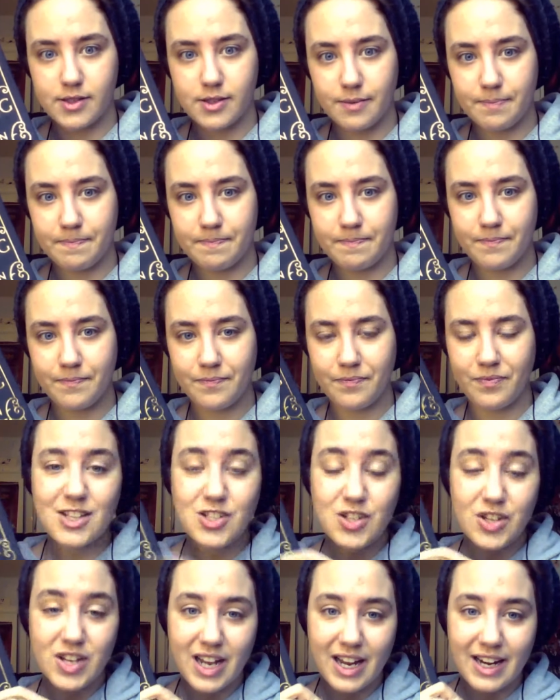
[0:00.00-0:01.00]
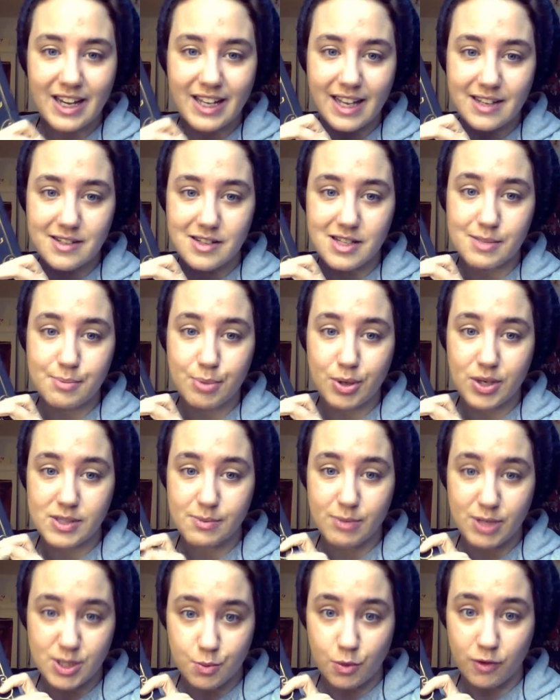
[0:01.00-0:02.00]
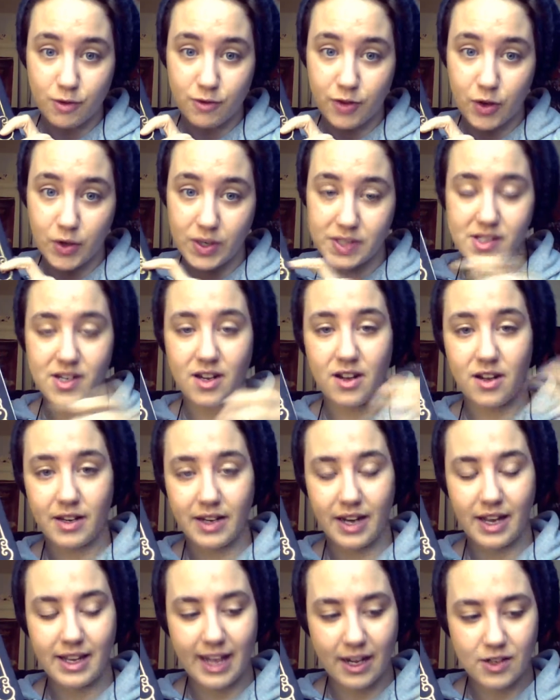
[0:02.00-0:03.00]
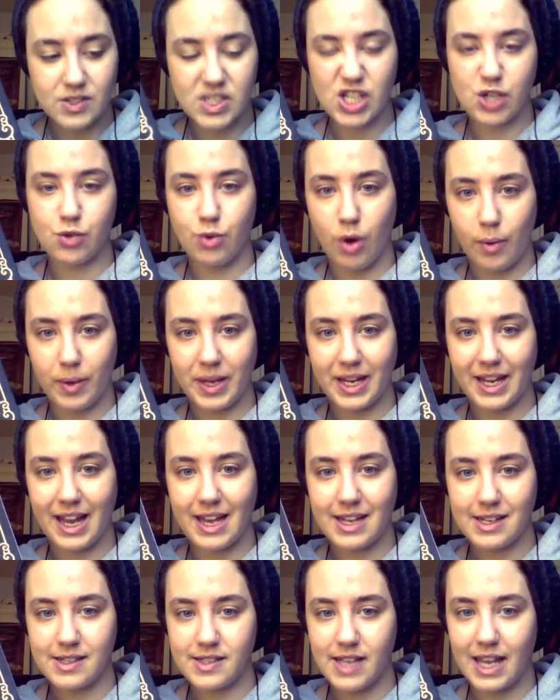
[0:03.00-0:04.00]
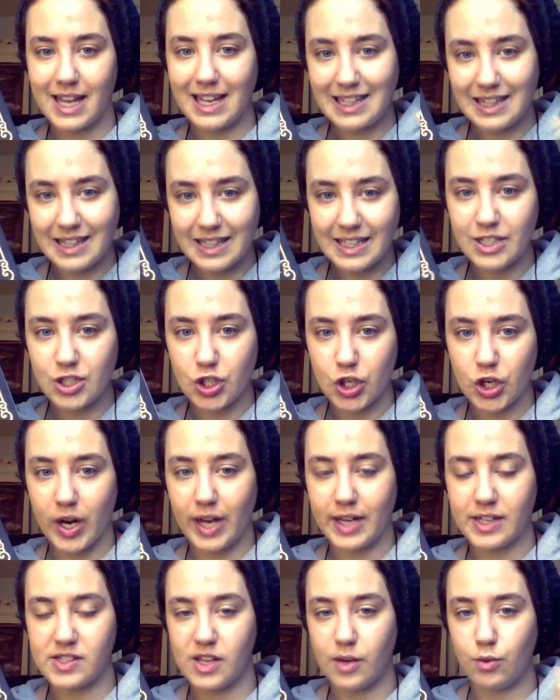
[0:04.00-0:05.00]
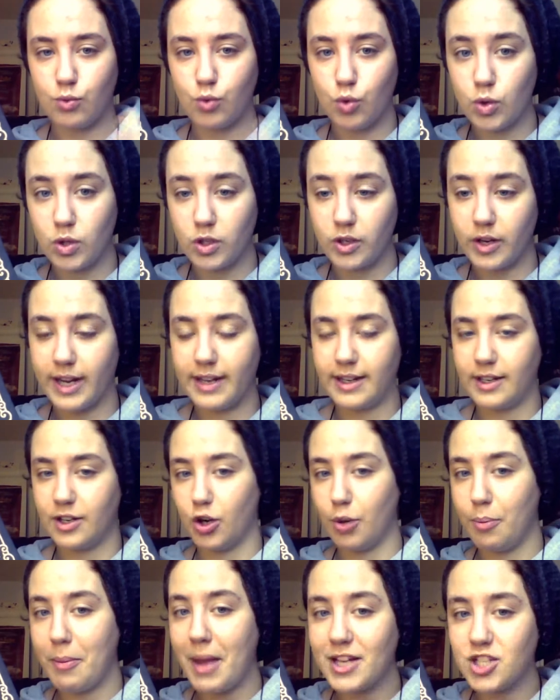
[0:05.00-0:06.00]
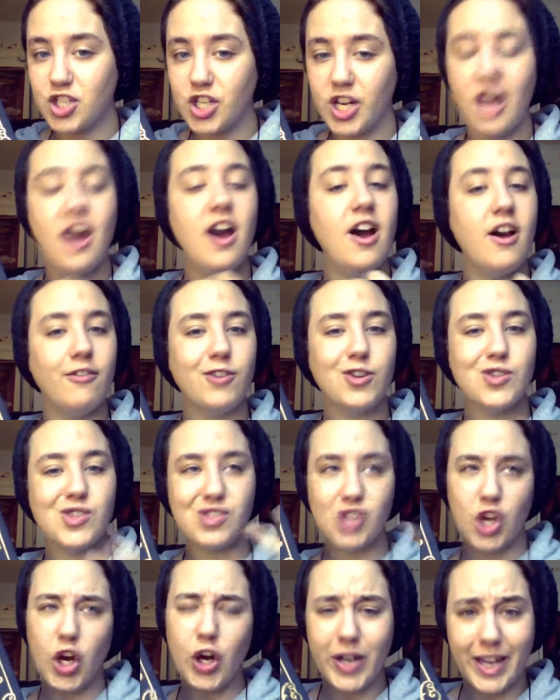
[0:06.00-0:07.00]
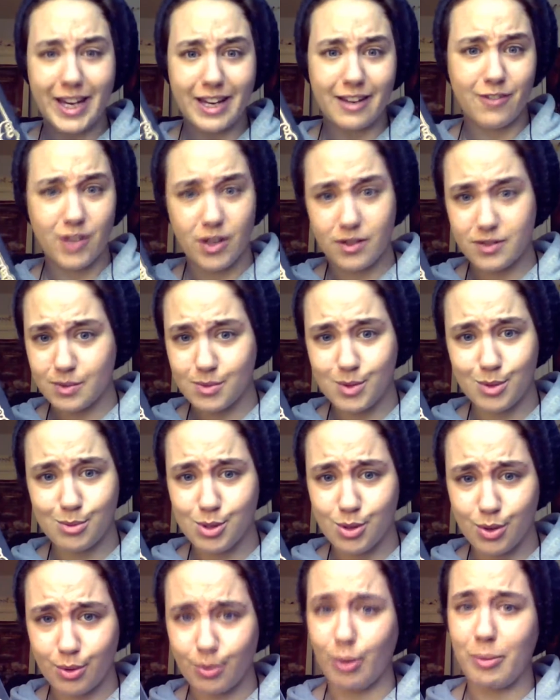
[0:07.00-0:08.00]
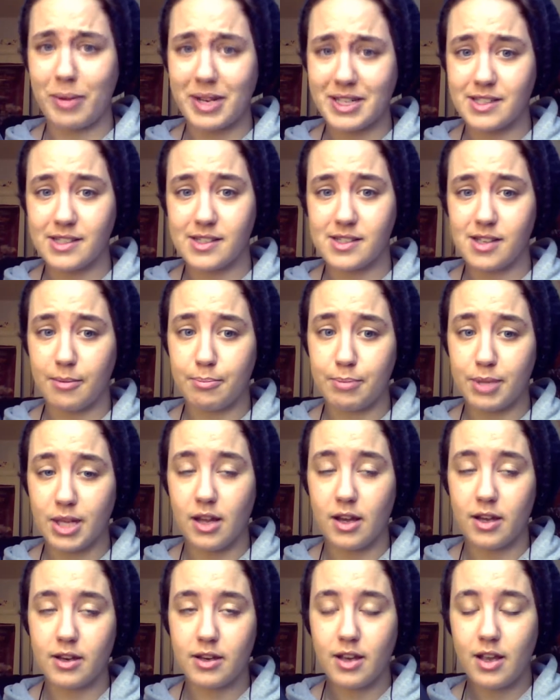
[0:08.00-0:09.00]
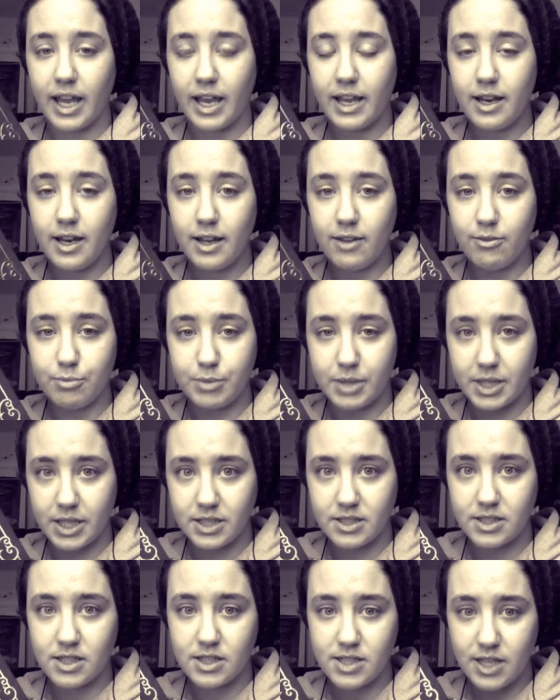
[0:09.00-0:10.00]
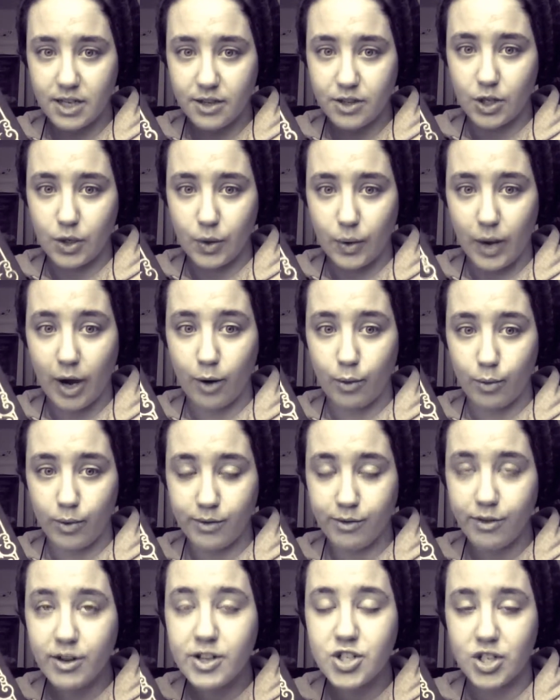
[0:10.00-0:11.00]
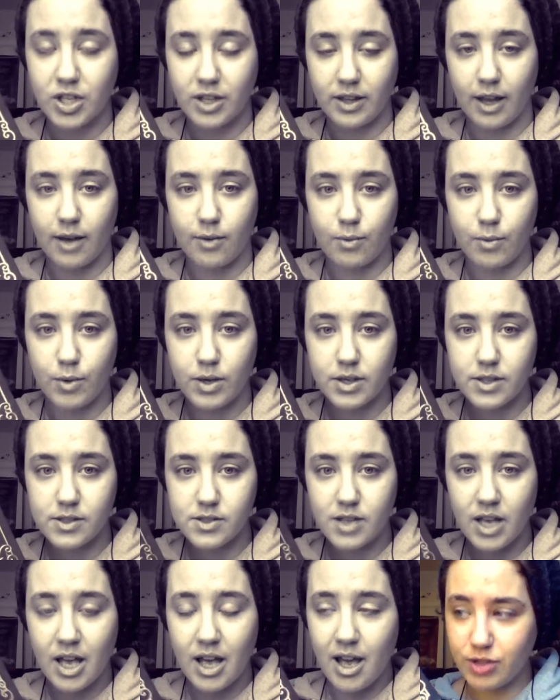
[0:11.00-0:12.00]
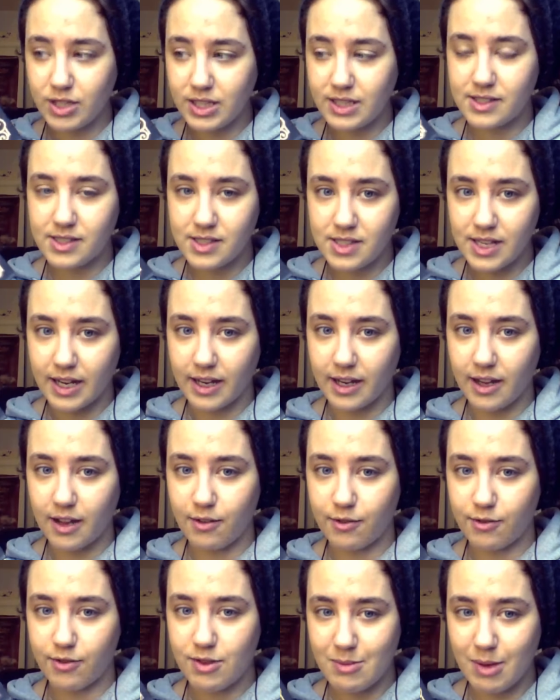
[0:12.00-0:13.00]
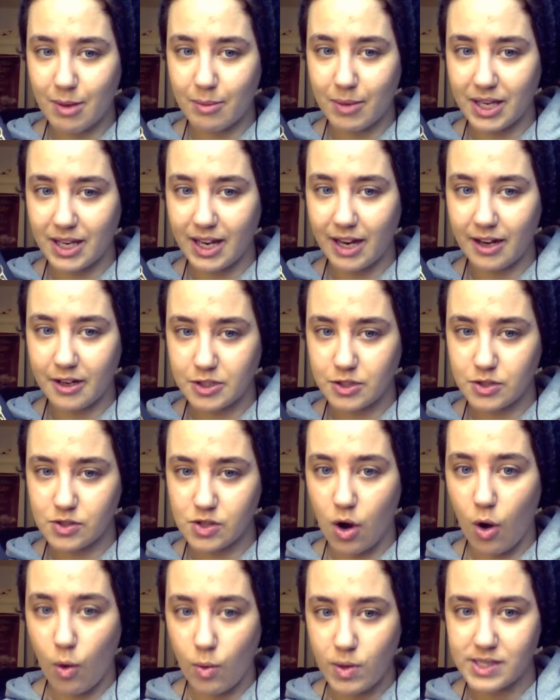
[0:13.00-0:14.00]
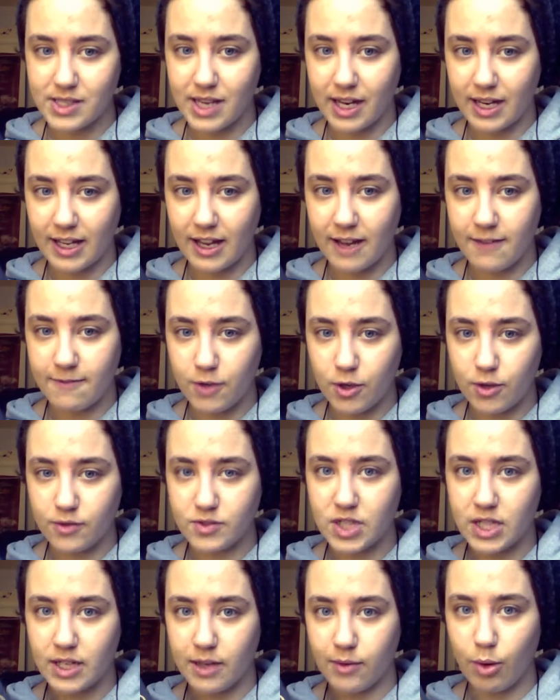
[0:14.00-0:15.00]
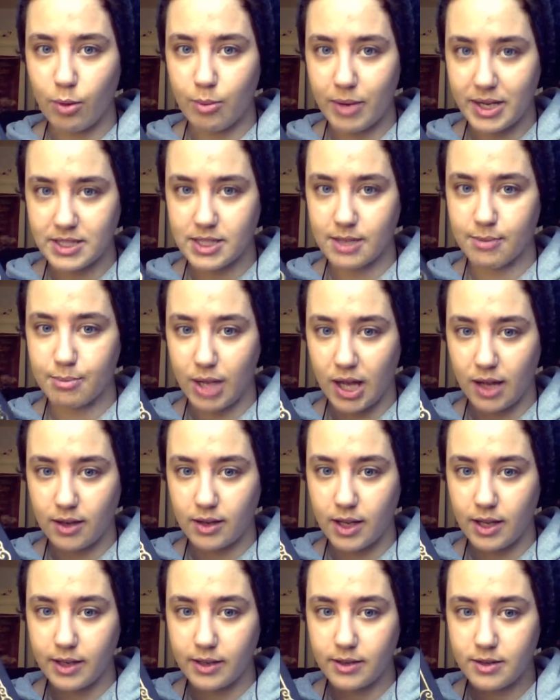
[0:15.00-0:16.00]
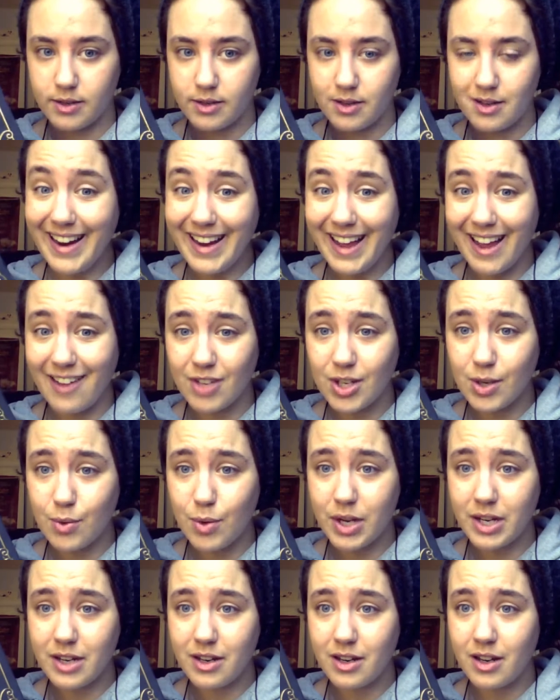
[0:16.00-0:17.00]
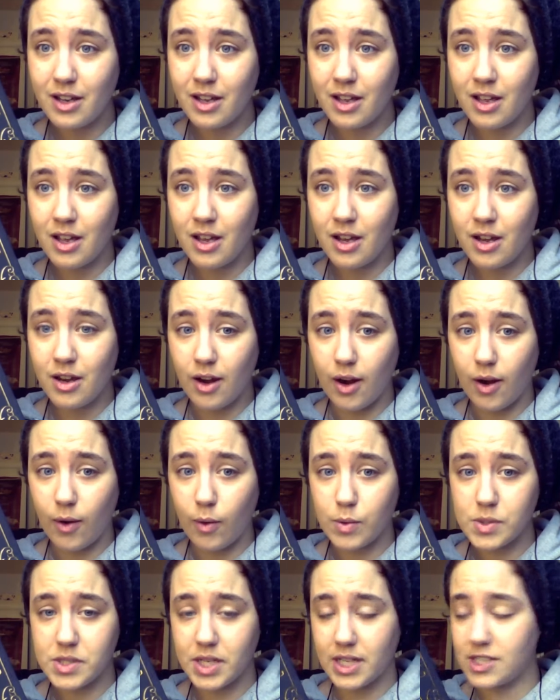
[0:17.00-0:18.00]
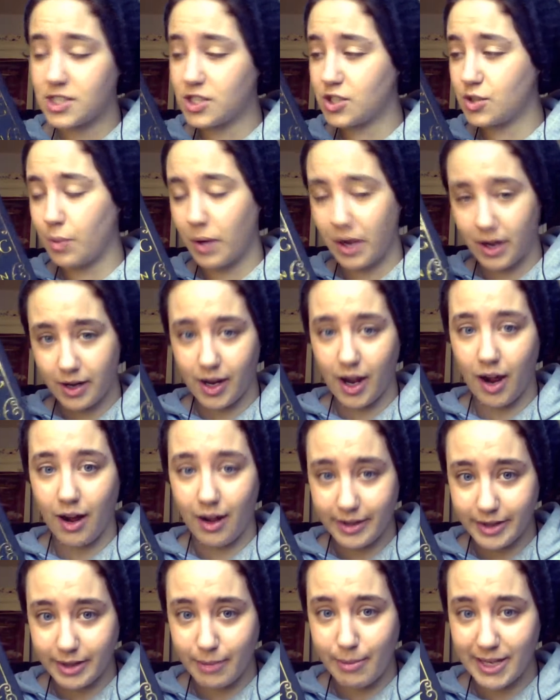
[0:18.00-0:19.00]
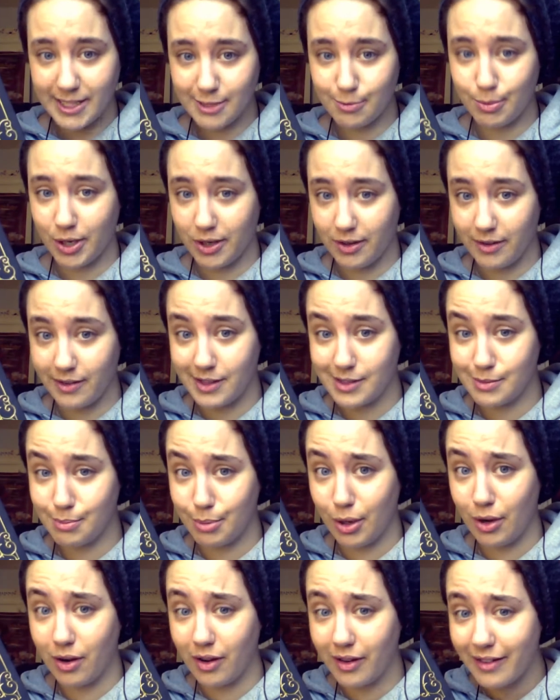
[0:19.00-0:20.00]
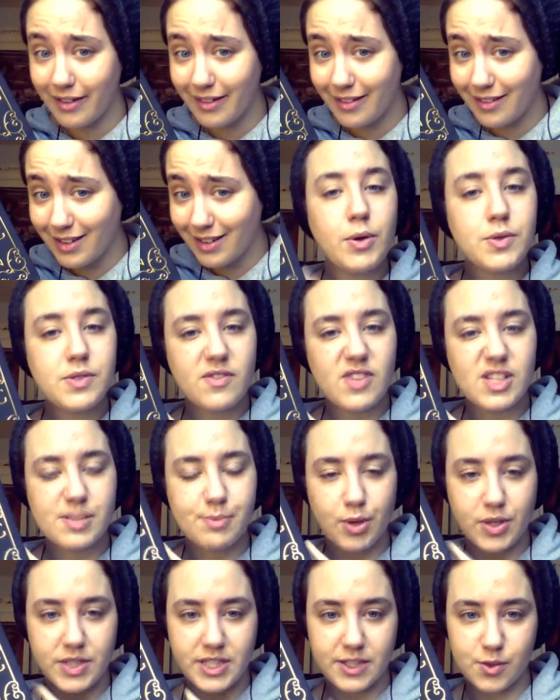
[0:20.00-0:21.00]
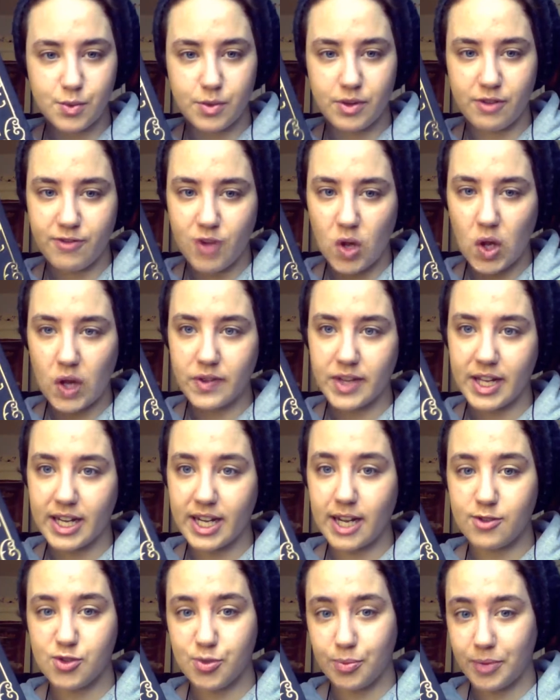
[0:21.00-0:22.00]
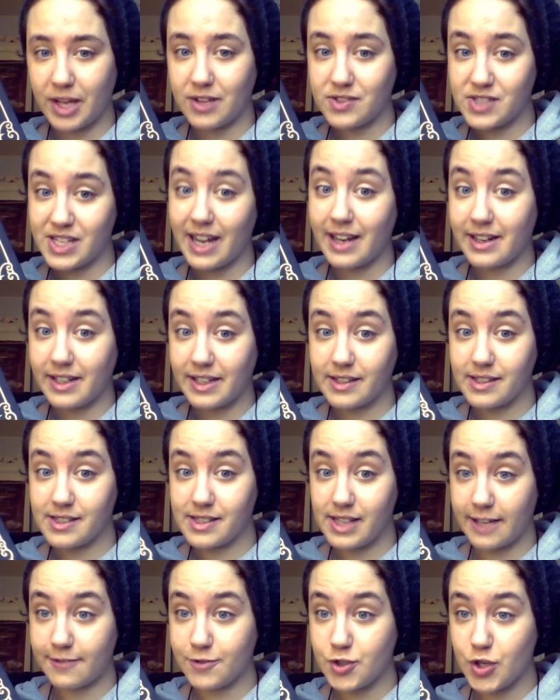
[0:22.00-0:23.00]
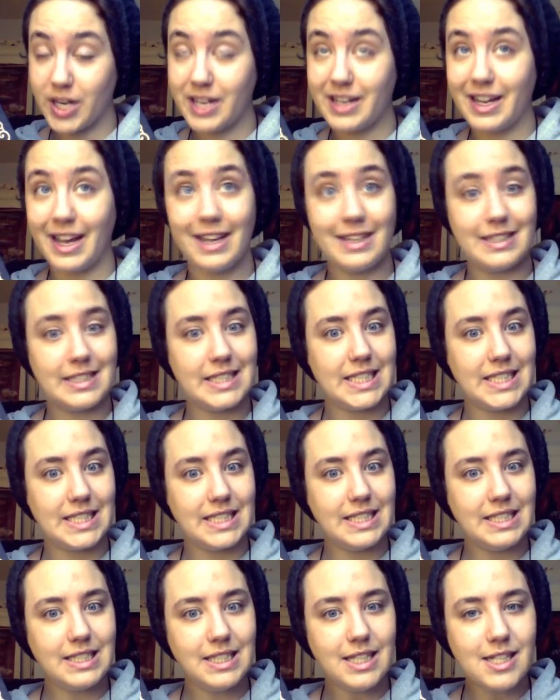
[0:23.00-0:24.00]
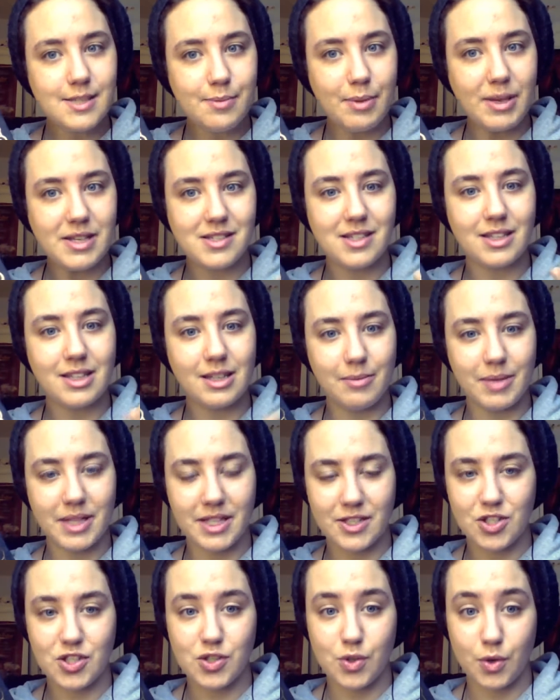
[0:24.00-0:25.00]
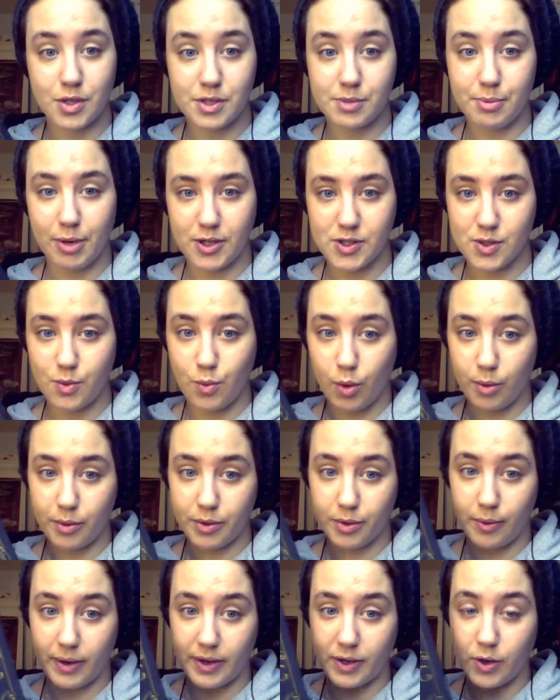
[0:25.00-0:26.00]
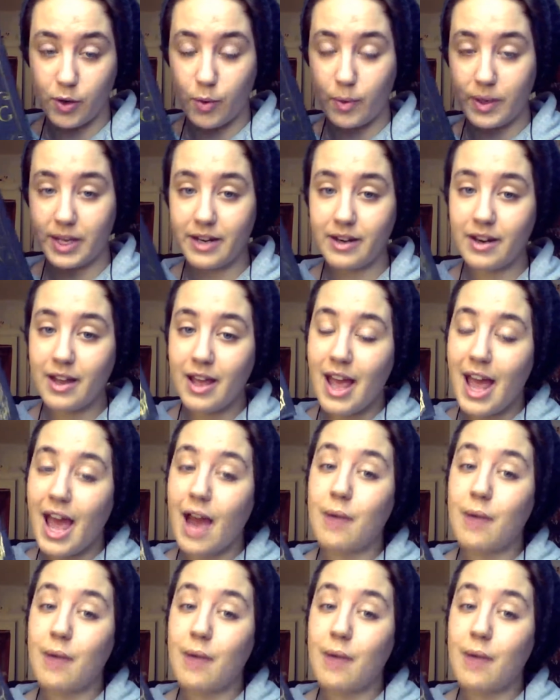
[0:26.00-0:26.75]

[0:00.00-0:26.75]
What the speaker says: Awesome. As you can kind of guess, this book is much more focused on Kelsey growing as a leader and as a ruler in her magic versus her getting involved in some sort of romantic subplot. I can't even begin to tell you how refreshing that was. I'm really sick of female main characters always getting involved in a romantic plotline. Not having one was, I swear to God, the best part of this book. Most of this book deals with the fallout that comes from Kelsey ending the slave trade, and it does basically mean that she sort of sparks a war with the Red Queen.